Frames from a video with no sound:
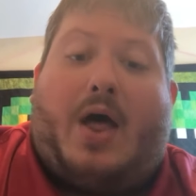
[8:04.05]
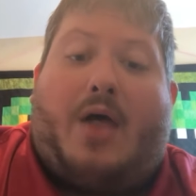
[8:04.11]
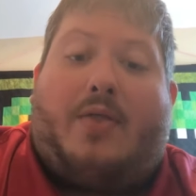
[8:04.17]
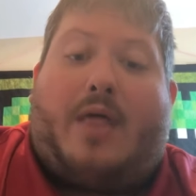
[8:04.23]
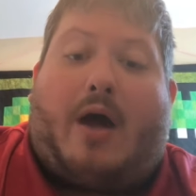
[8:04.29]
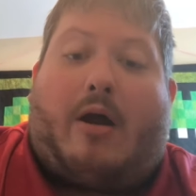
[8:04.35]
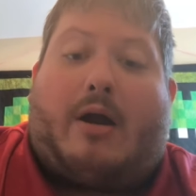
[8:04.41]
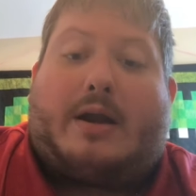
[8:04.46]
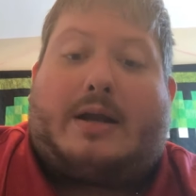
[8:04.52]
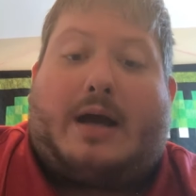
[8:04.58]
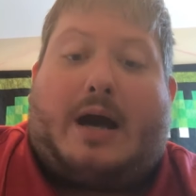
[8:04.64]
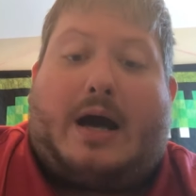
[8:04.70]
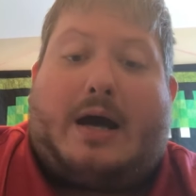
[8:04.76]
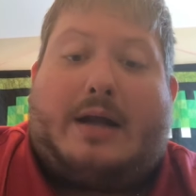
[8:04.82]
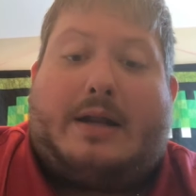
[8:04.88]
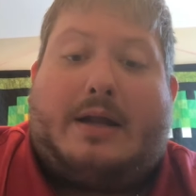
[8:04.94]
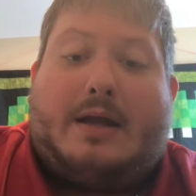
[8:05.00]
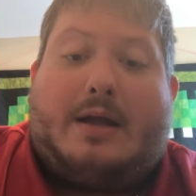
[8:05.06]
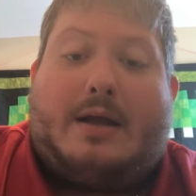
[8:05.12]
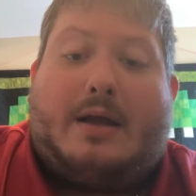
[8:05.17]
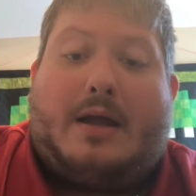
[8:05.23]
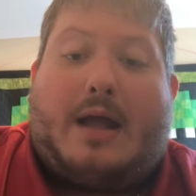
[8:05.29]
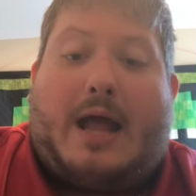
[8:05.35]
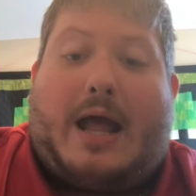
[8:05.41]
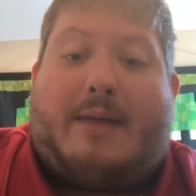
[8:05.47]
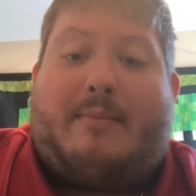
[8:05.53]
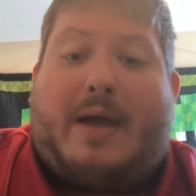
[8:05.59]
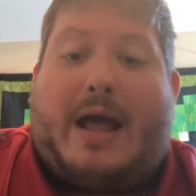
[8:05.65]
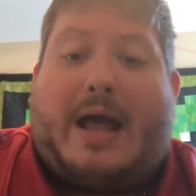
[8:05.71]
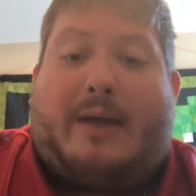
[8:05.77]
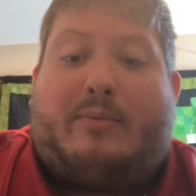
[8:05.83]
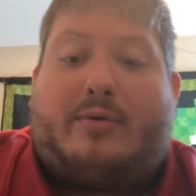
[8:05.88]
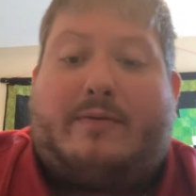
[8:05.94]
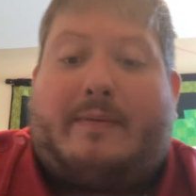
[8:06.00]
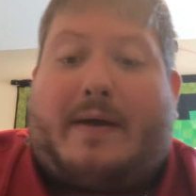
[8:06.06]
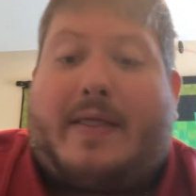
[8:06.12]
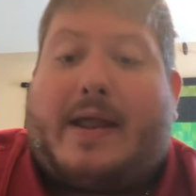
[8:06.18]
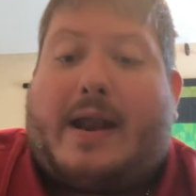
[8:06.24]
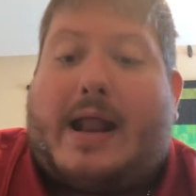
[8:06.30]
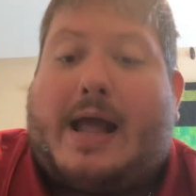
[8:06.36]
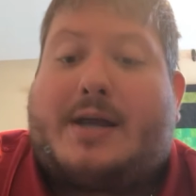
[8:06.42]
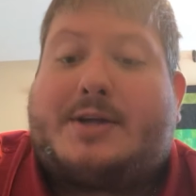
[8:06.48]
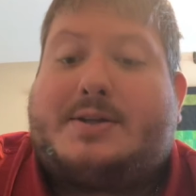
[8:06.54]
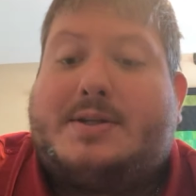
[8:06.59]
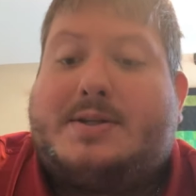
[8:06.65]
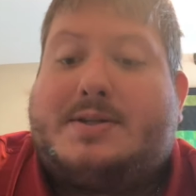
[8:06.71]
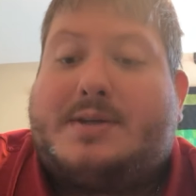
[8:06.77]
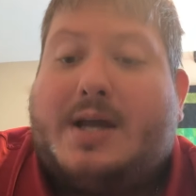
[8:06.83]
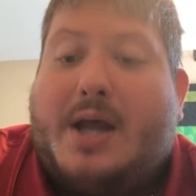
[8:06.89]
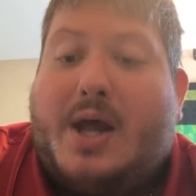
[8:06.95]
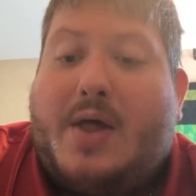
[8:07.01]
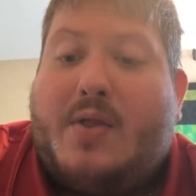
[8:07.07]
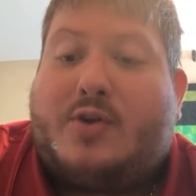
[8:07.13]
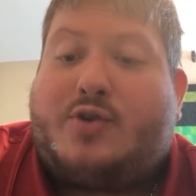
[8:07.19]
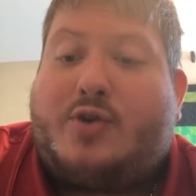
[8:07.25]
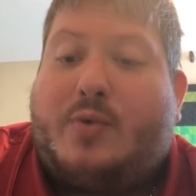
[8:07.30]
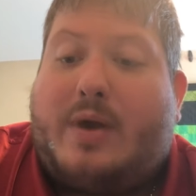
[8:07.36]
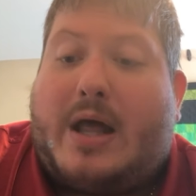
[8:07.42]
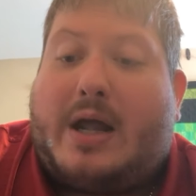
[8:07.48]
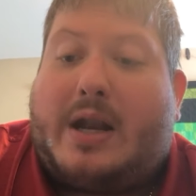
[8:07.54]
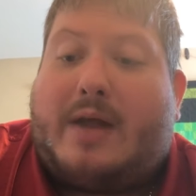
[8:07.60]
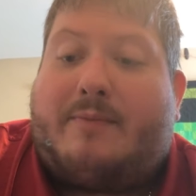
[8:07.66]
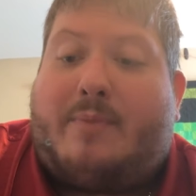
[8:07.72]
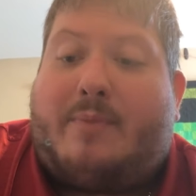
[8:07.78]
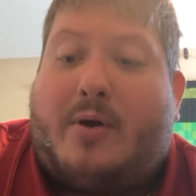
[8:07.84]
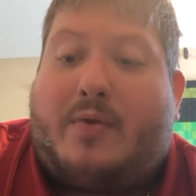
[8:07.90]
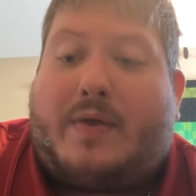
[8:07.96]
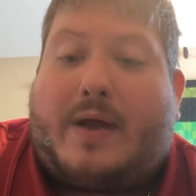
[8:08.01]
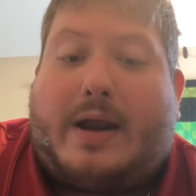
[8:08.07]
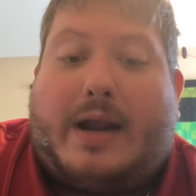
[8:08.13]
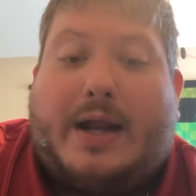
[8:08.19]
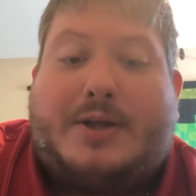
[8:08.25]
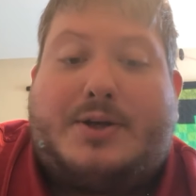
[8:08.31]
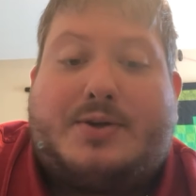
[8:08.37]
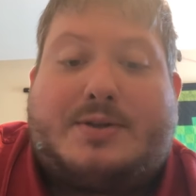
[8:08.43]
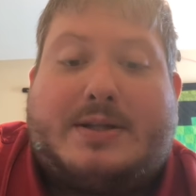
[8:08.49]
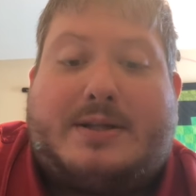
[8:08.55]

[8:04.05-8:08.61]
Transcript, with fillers: Thou art God and man, proven by thine actions the true reality of both thy natures.